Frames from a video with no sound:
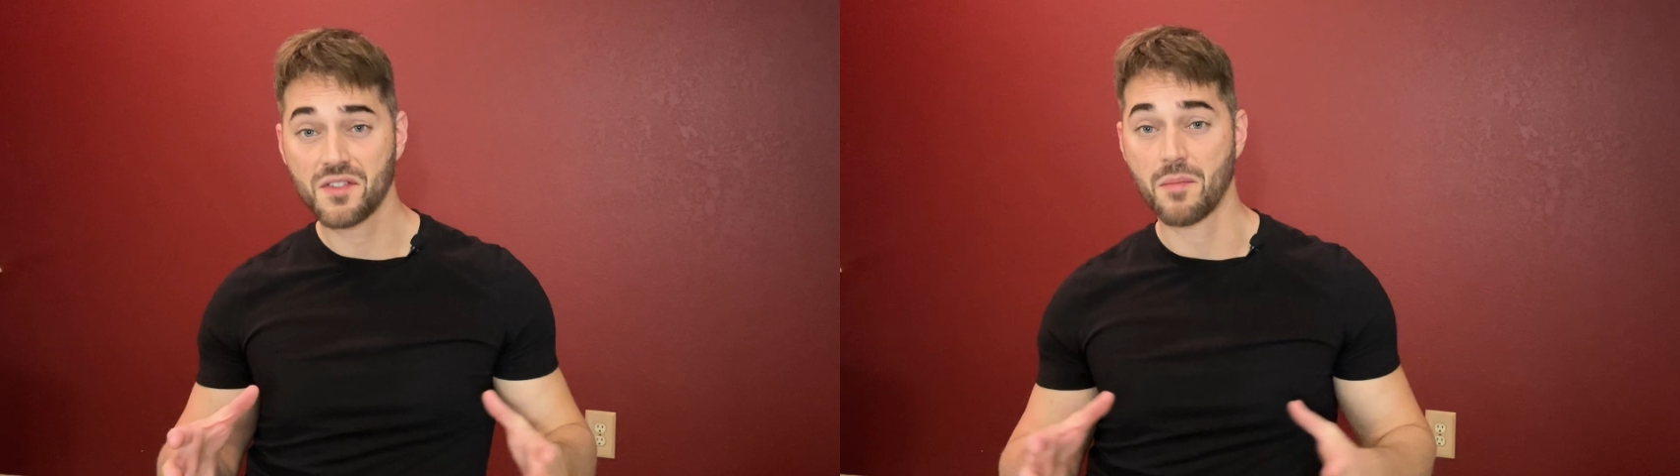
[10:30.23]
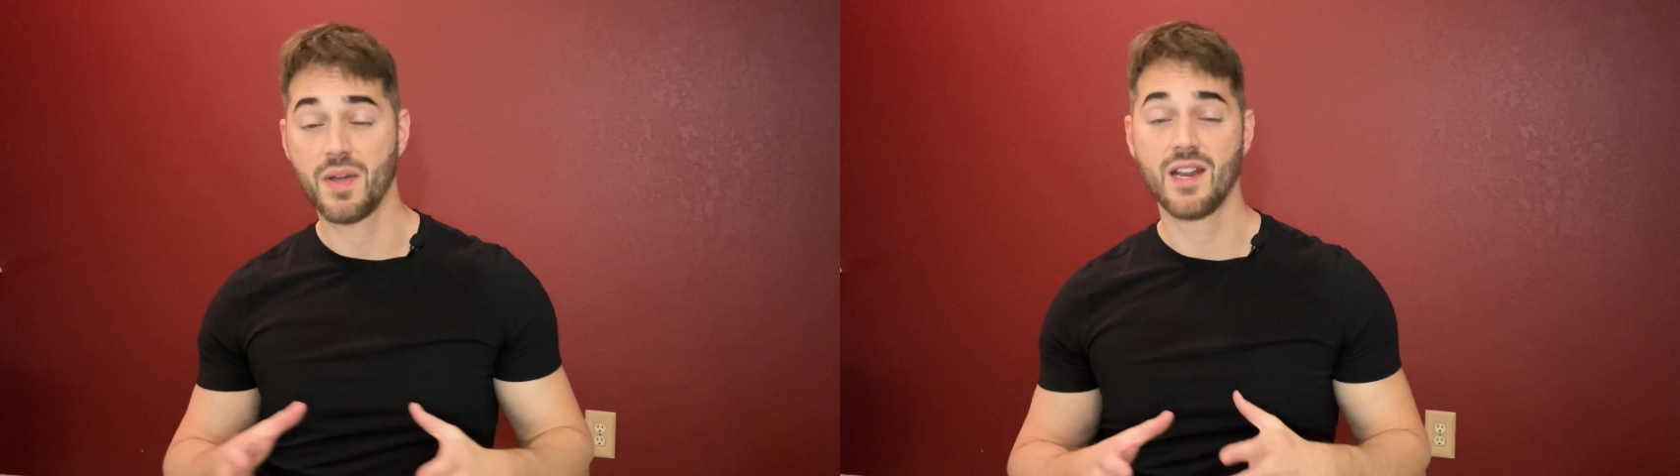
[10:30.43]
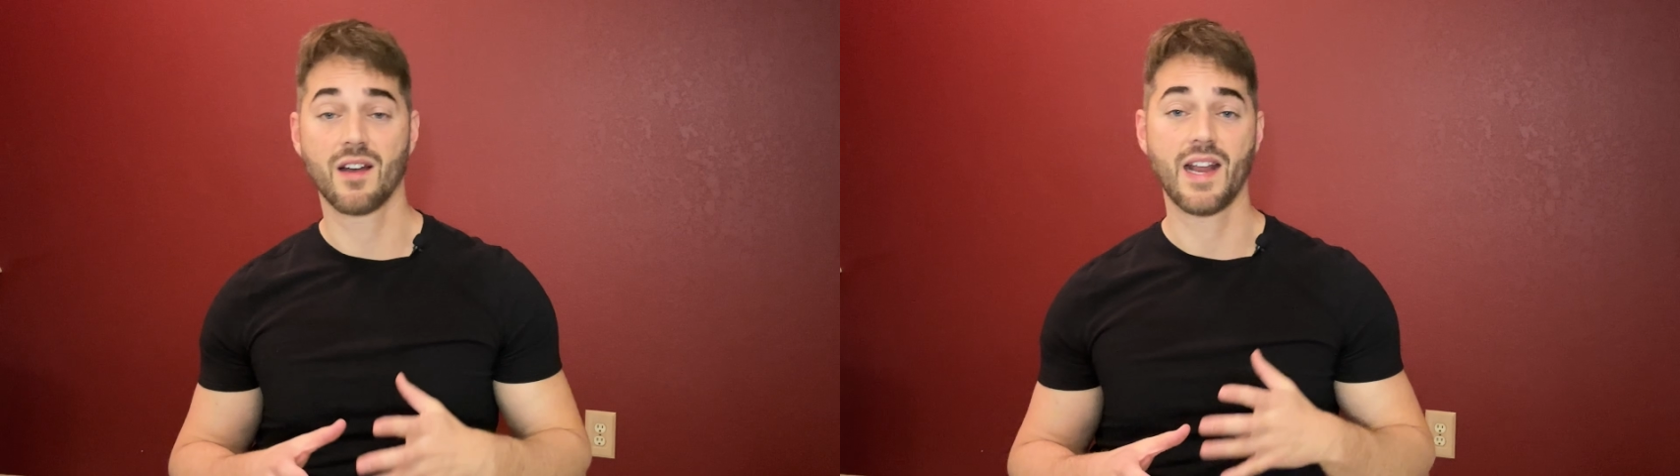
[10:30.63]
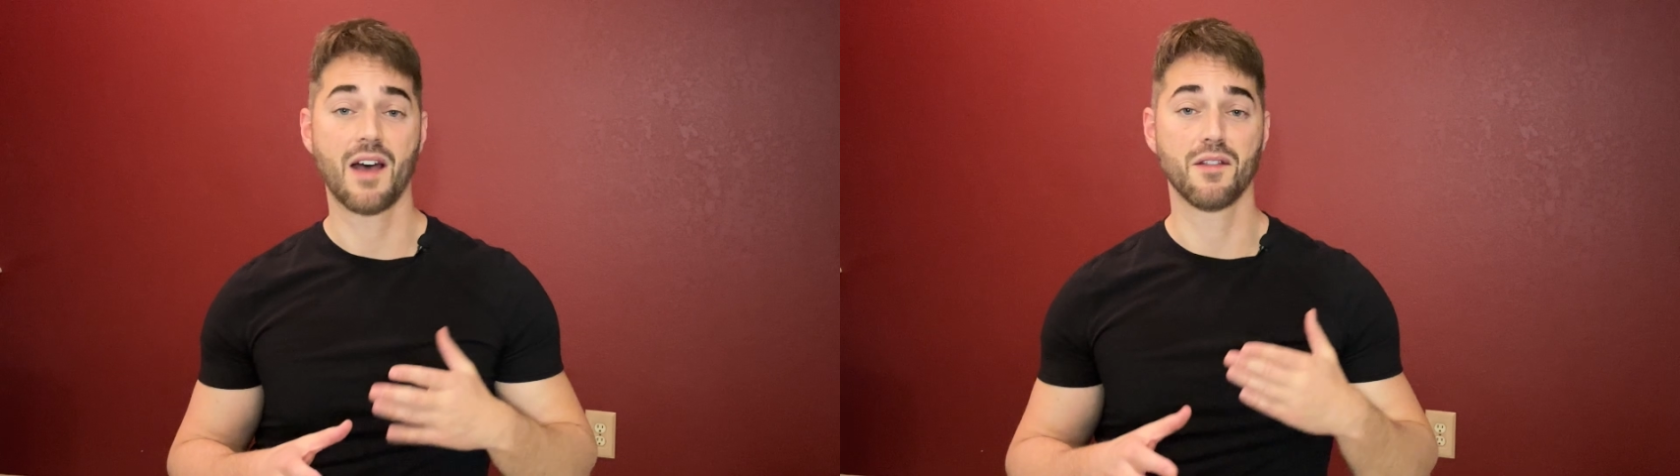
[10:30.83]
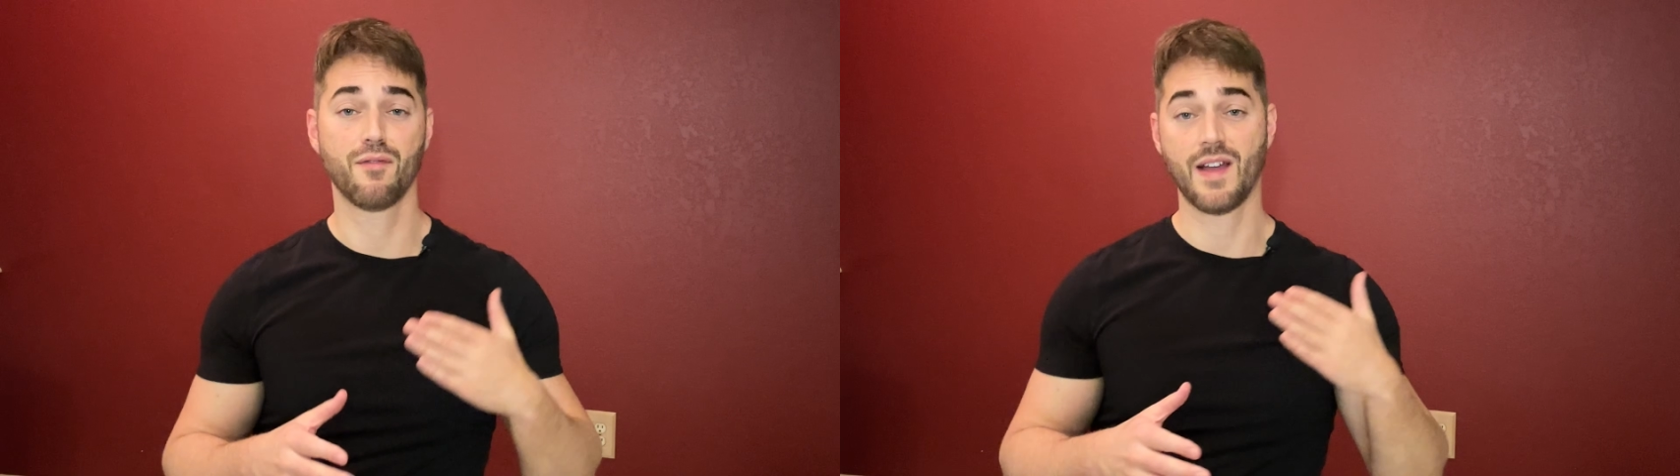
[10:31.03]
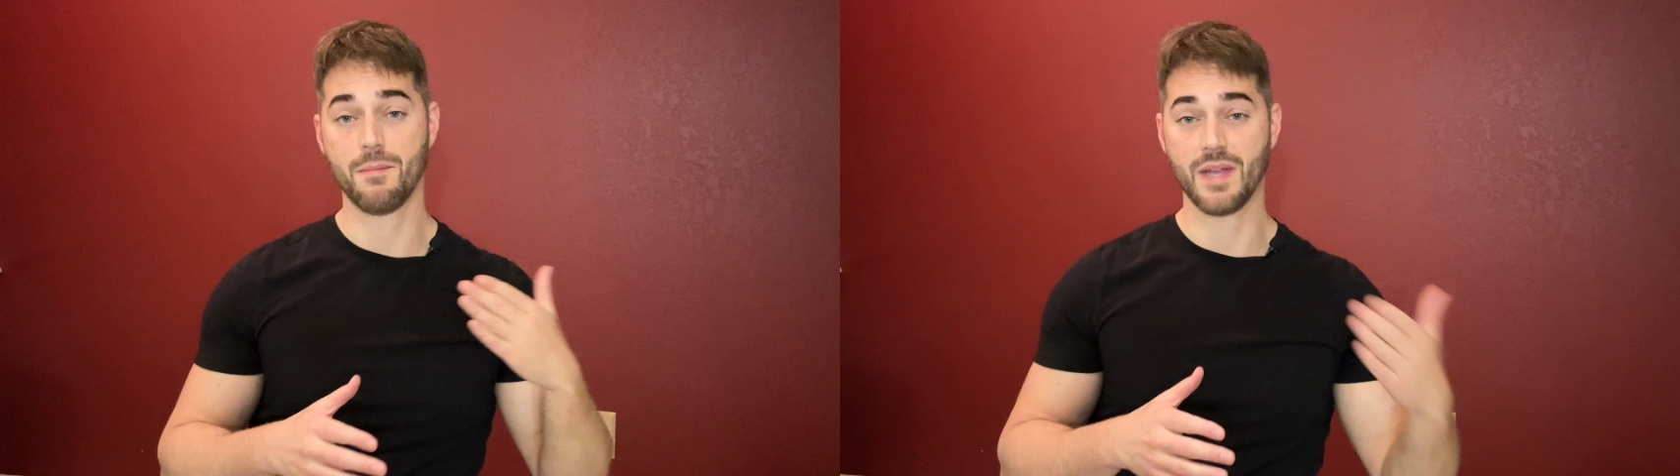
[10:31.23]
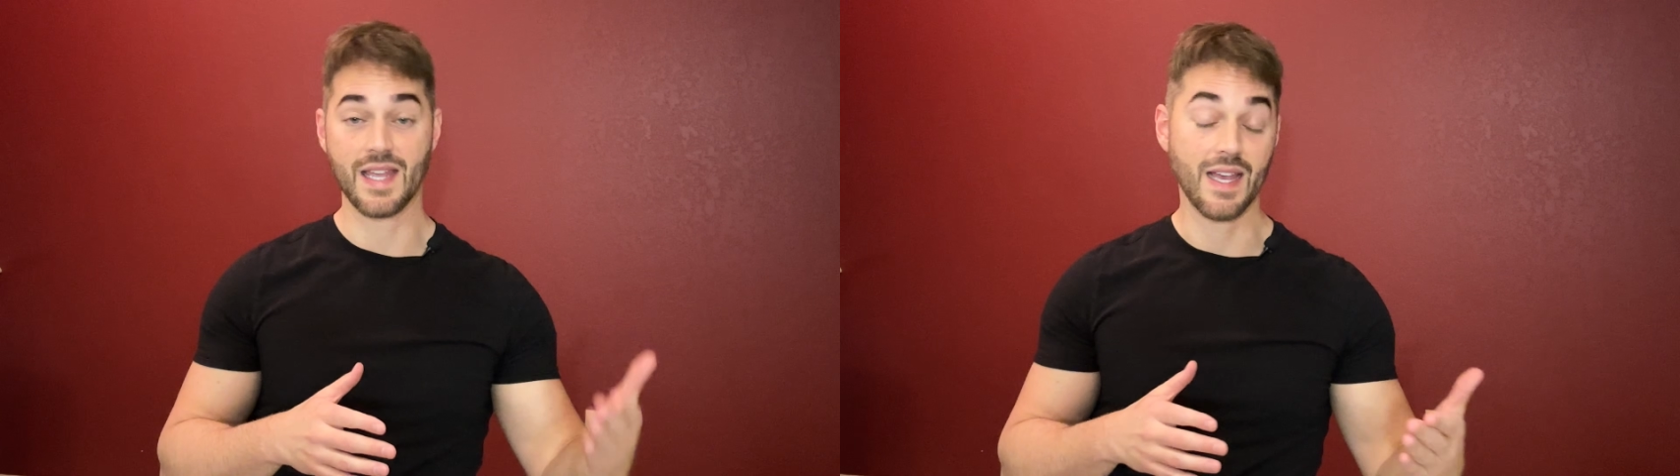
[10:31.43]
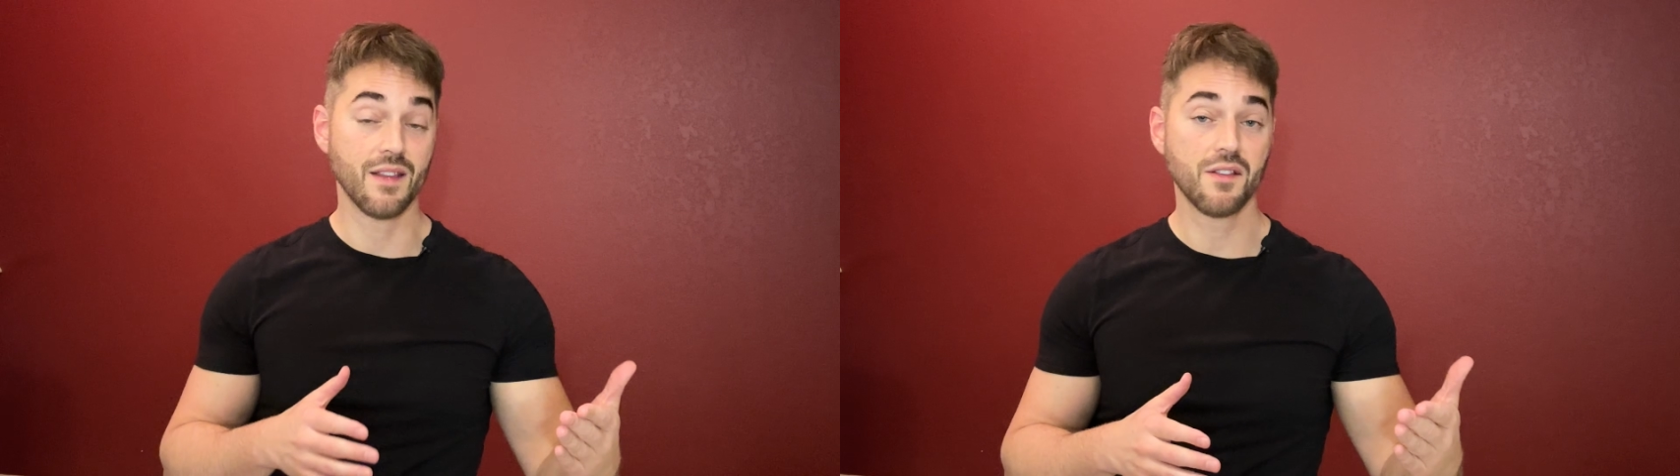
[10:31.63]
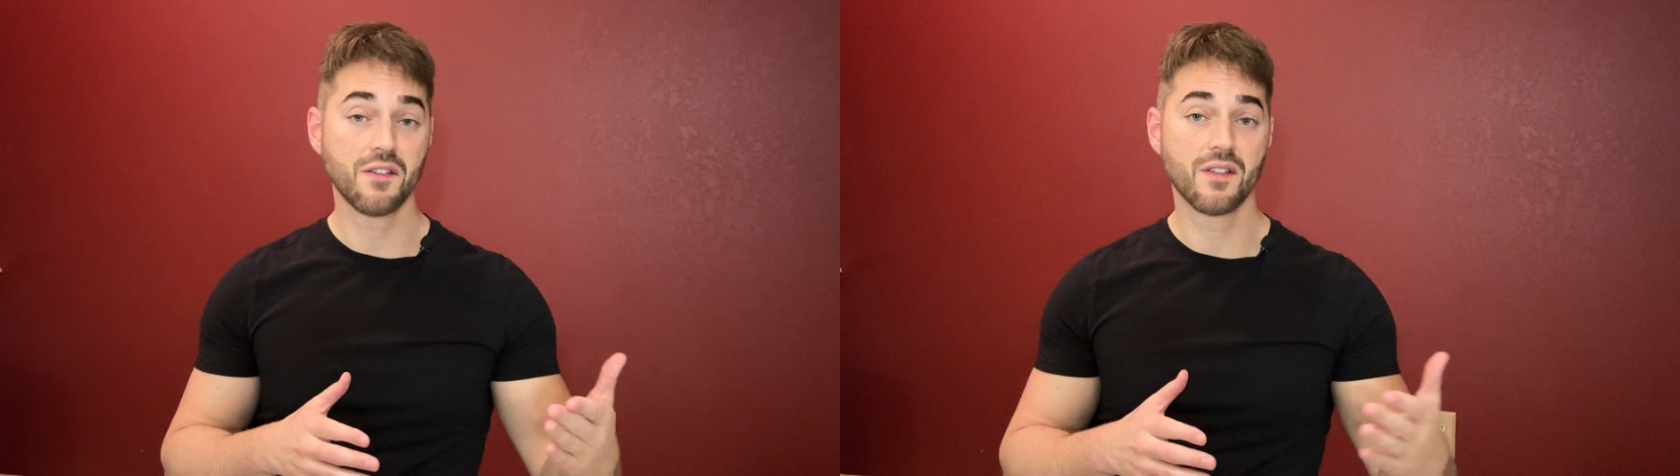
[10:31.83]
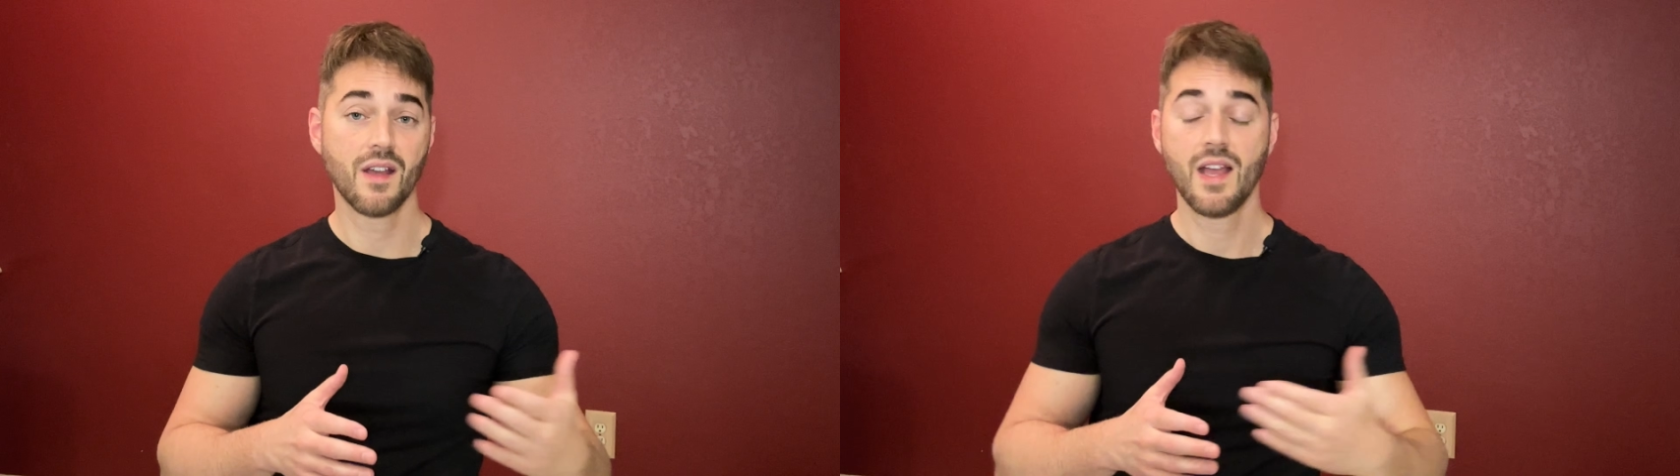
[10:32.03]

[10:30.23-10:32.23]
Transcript: depending on how the fight begins